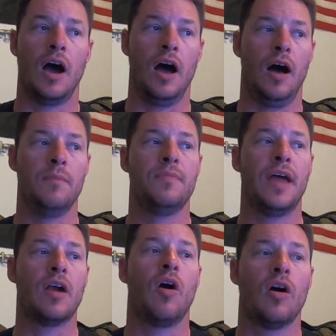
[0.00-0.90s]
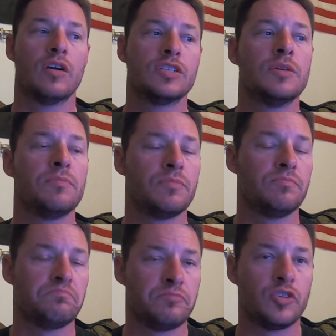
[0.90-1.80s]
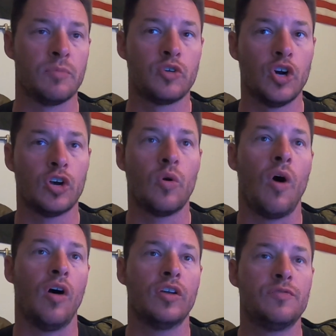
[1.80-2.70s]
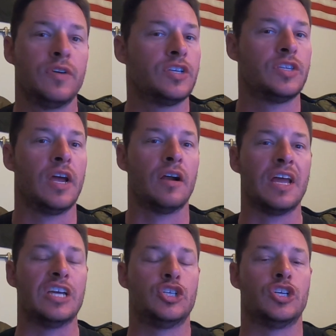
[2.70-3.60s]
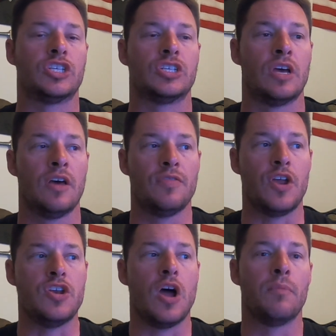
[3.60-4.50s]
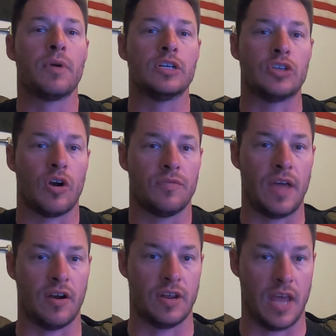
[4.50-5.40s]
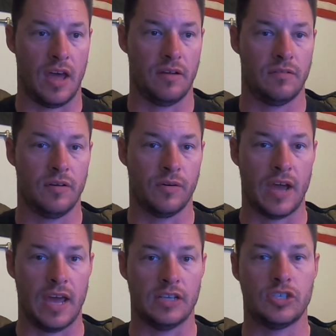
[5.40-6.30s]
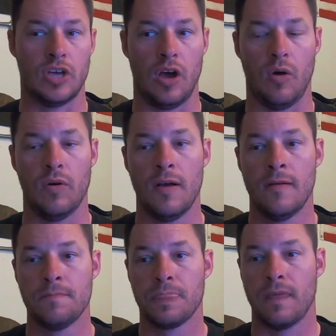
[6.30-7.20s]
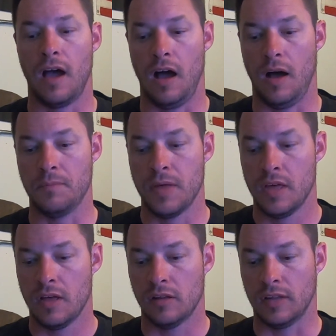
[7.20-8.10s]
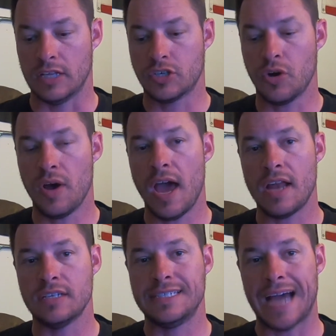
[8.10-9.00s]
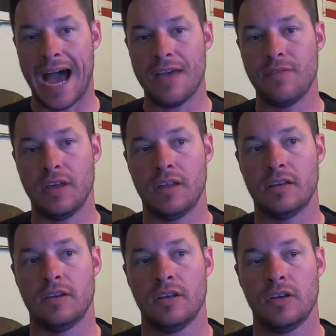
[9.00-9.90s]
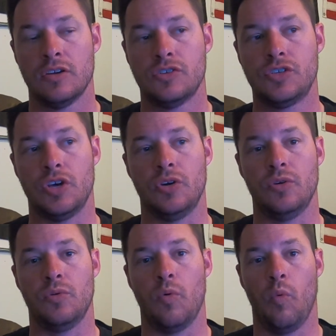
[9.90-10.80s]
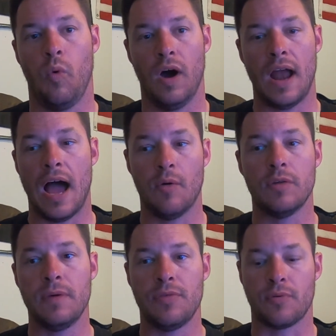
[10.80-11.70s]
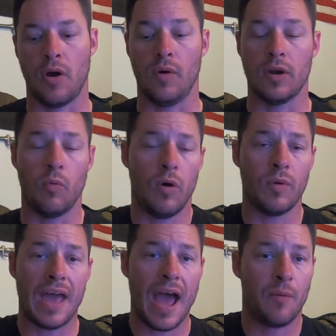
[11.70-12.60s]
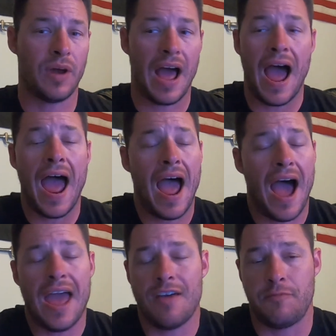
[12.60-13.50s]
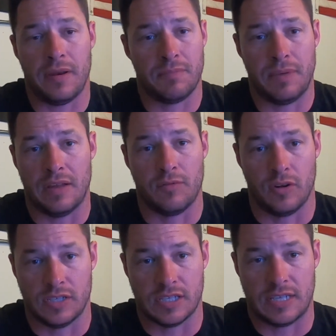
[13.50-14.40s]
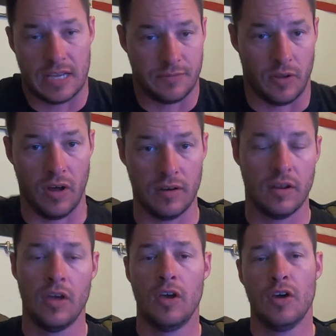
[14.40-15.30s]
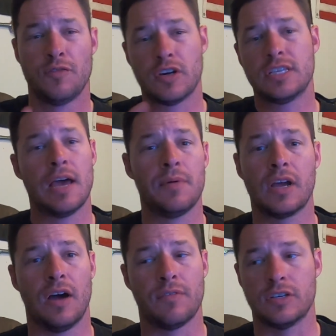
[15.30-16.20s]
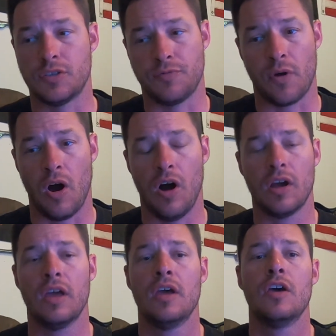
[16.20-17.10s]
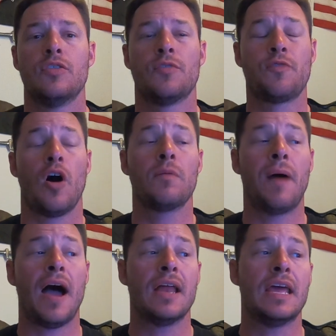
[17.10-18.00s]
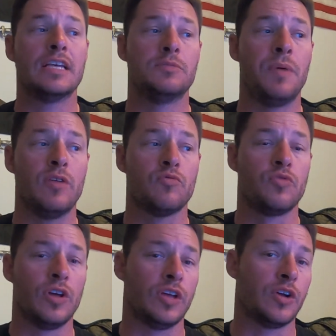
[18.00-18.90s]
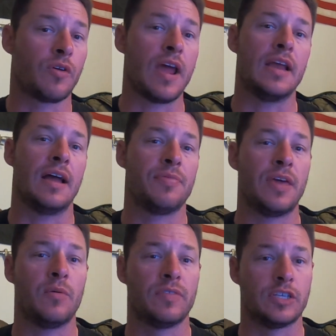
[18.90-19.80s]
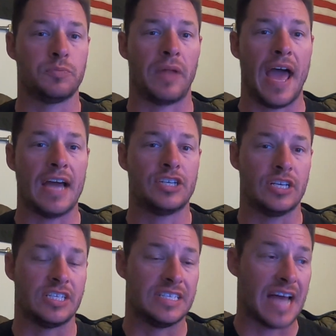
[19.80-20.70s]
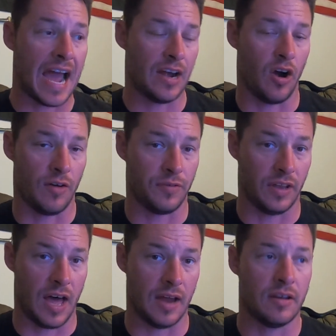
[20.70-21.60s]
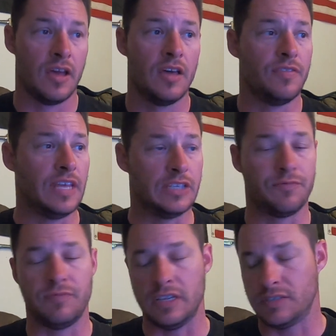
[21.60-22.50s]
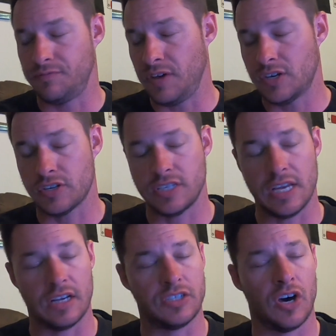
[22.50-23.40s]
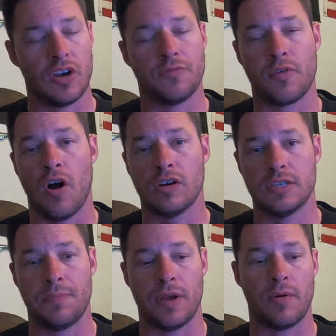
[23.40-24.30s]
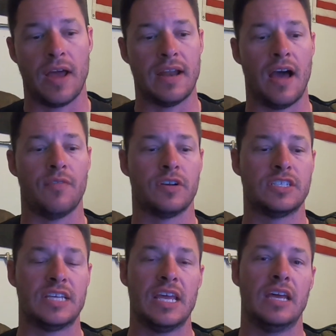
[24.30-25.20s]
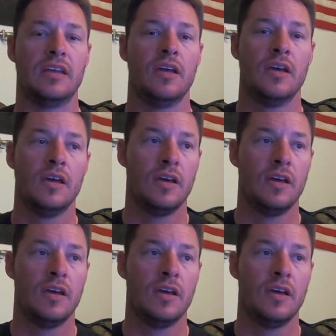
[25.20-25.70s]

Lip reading: There are some good quality fish there. It's just the numbers aren't there yet. Okay, so let's go ahead and dive in to what I would be throwing and what I have been being really successful on. First thing I'm gonna cover is the frog. The frog bite has been really great, and I think with the splash, it's died off a lot. These fish are seeing a ton of frogs up there right now. They're seeing